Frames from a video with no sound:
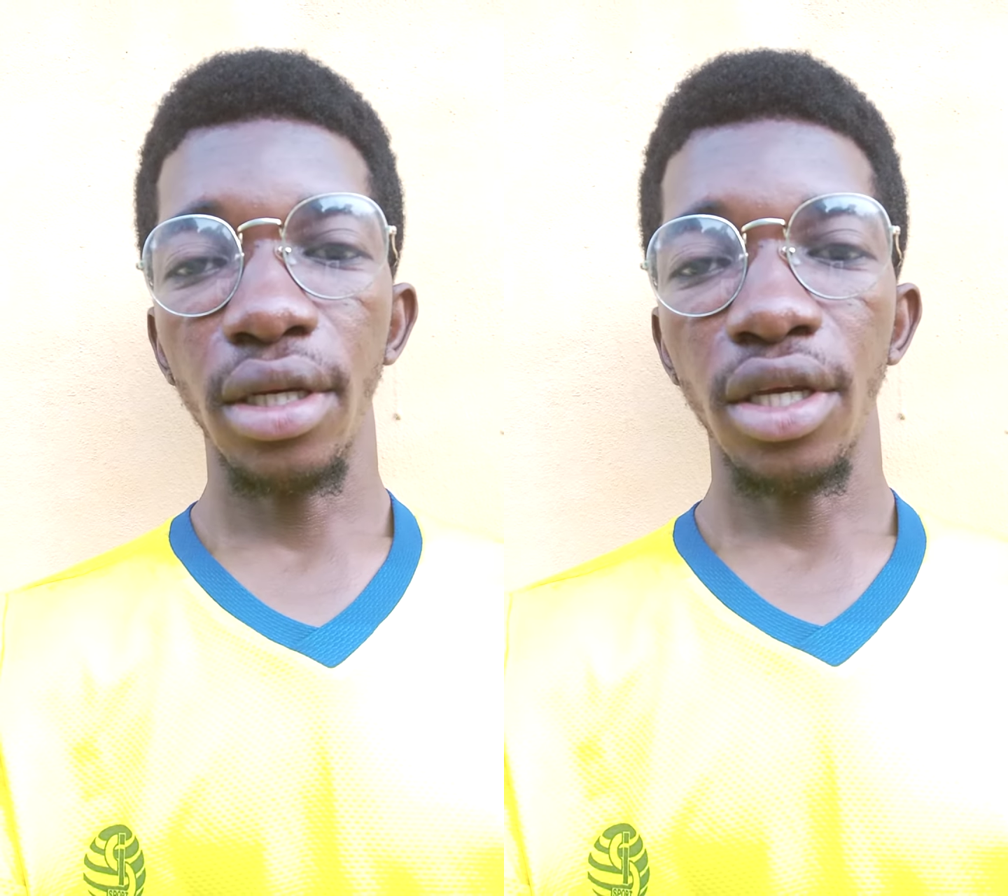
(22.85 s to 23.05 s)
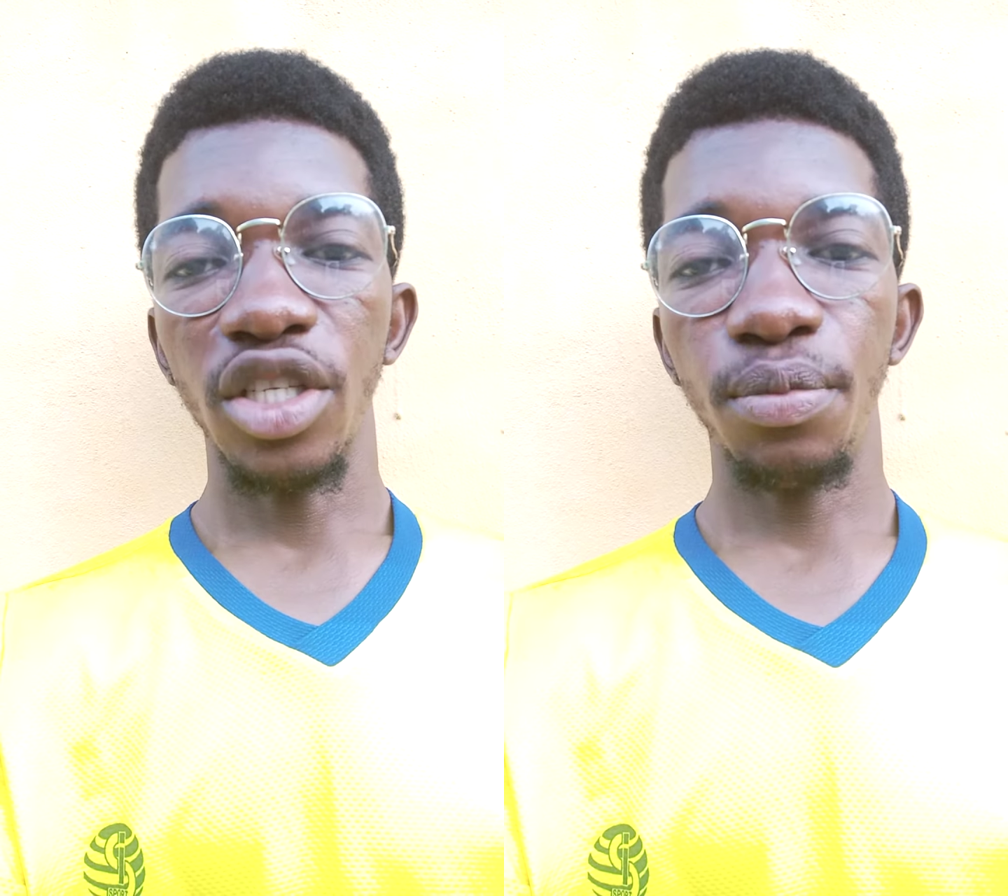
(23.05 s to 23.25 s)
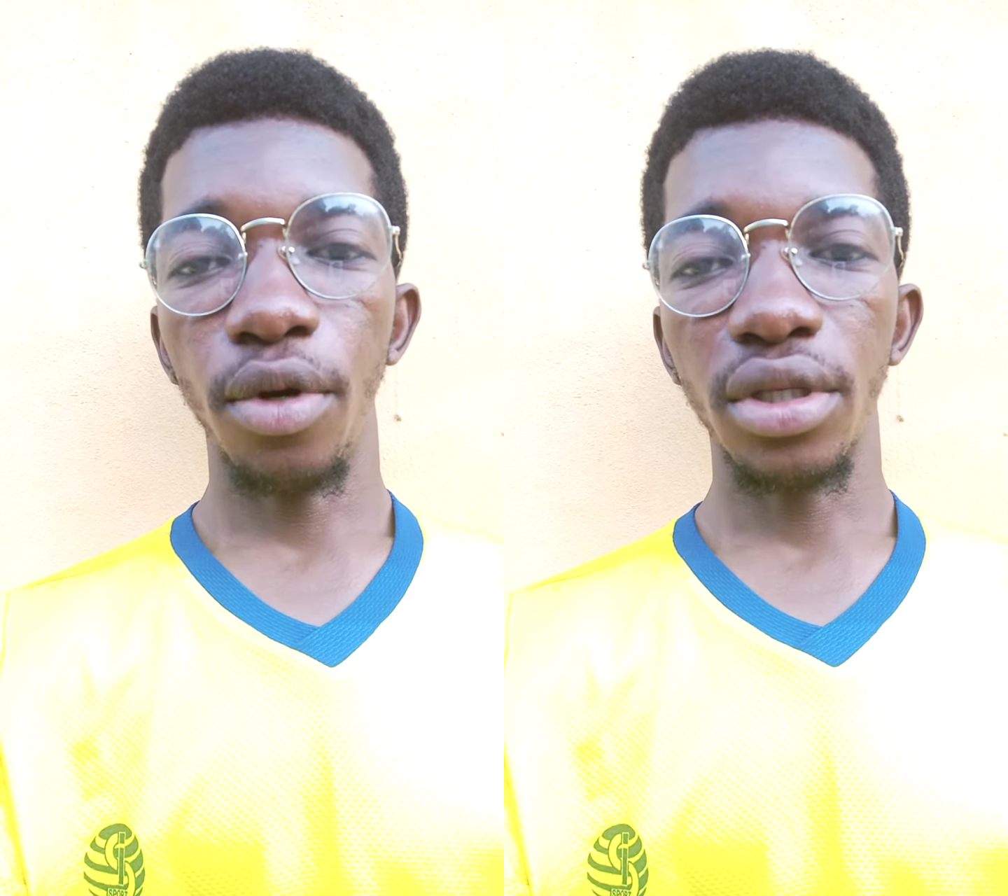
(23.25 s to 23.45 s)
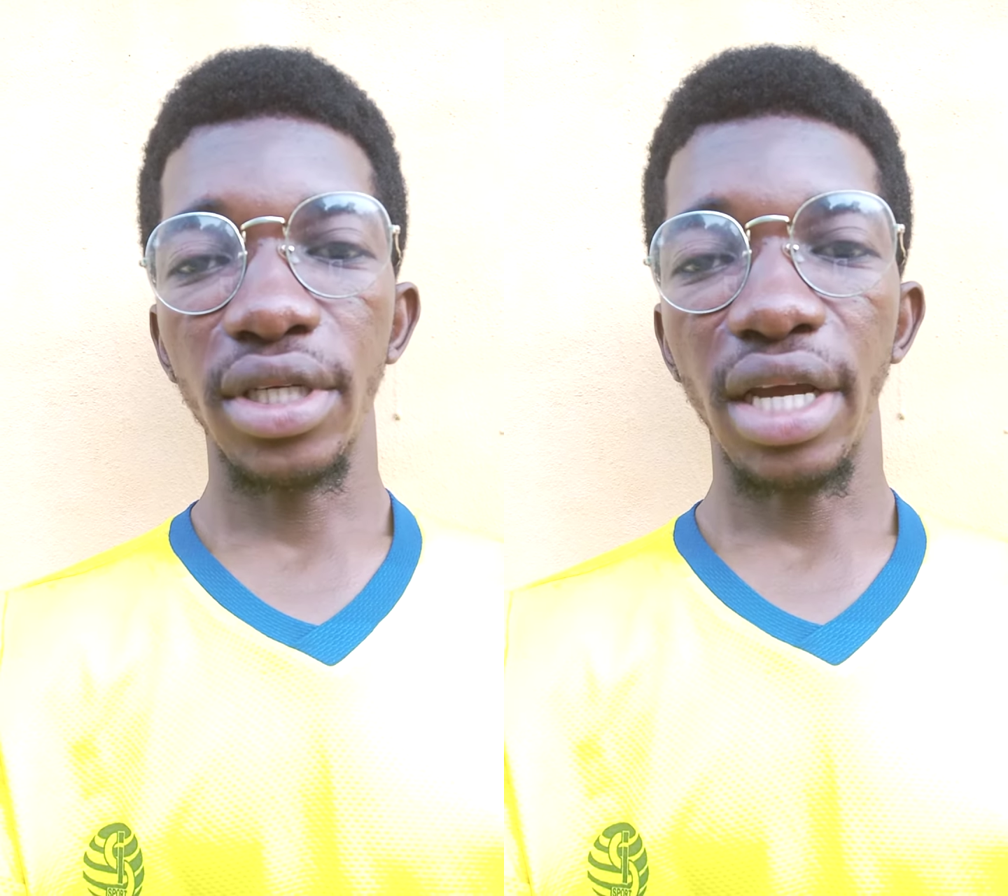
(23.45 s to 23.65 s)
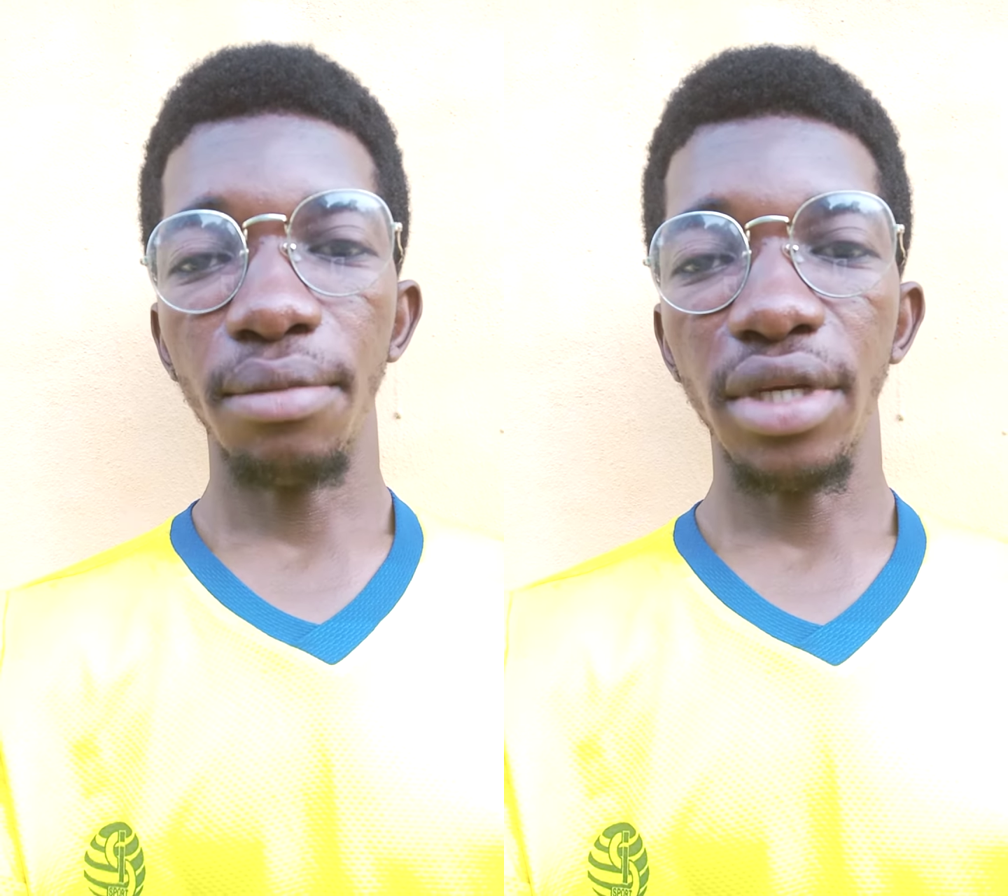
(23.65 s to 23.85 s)
sports
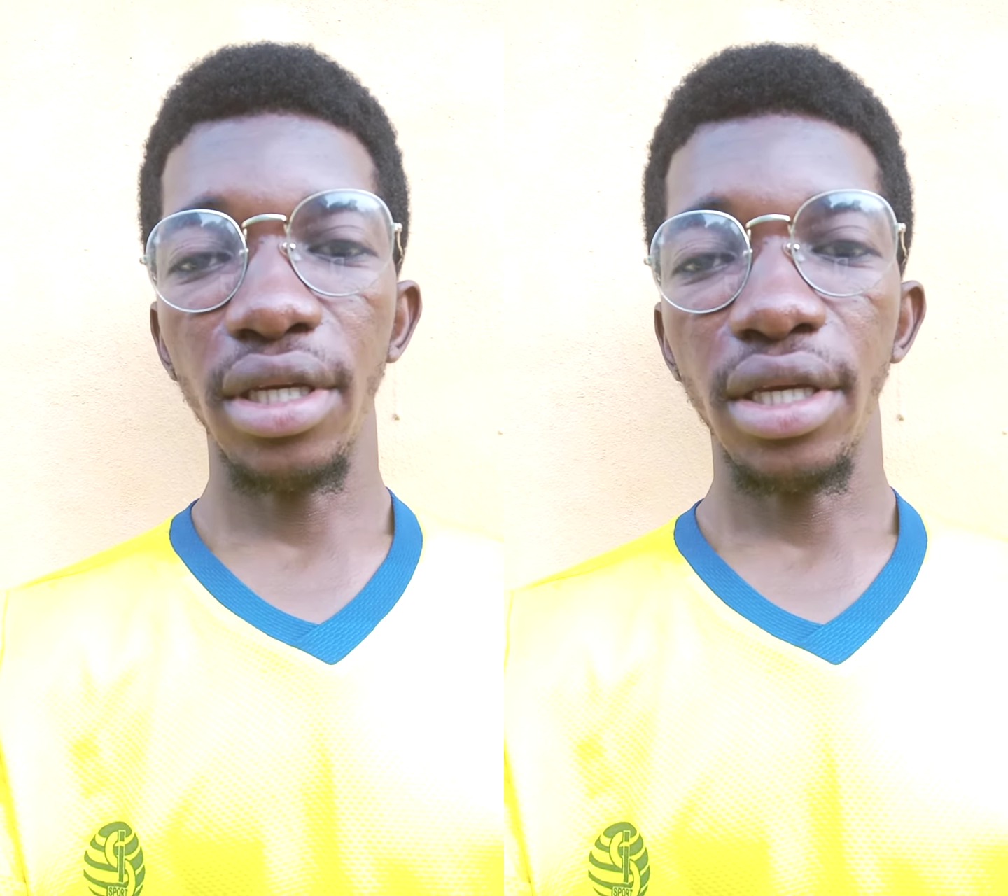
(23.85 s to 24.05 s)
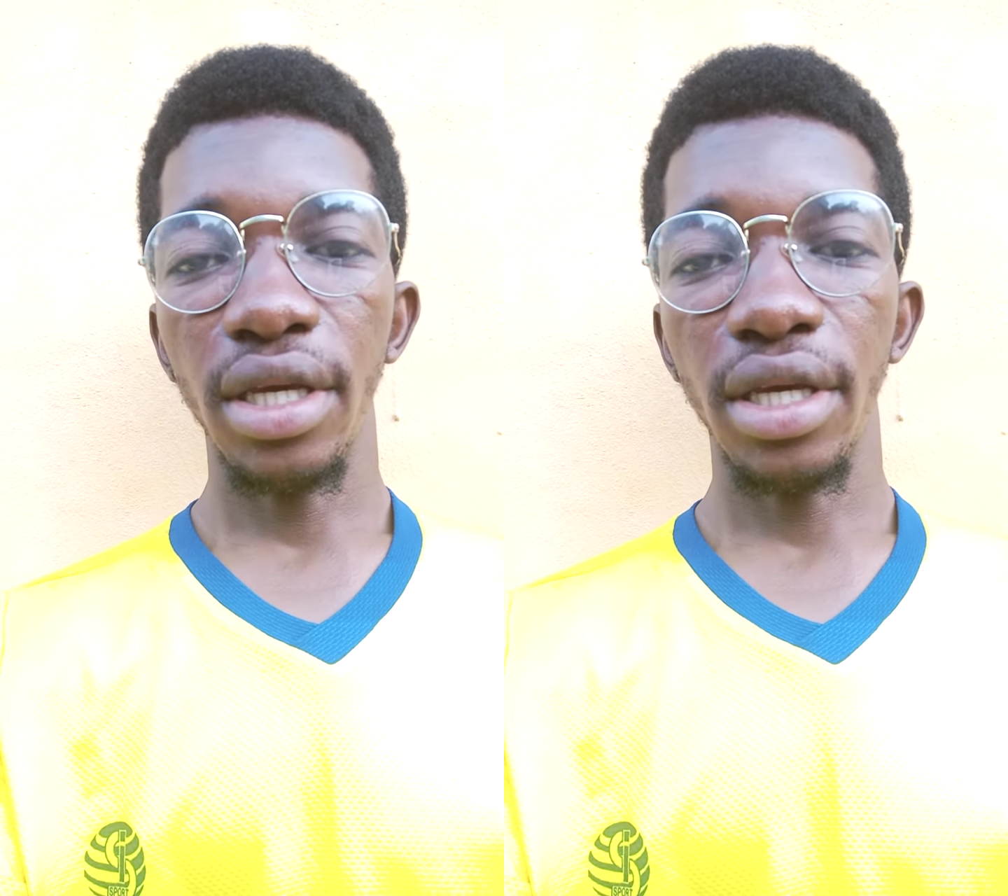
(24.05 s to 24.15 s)
can be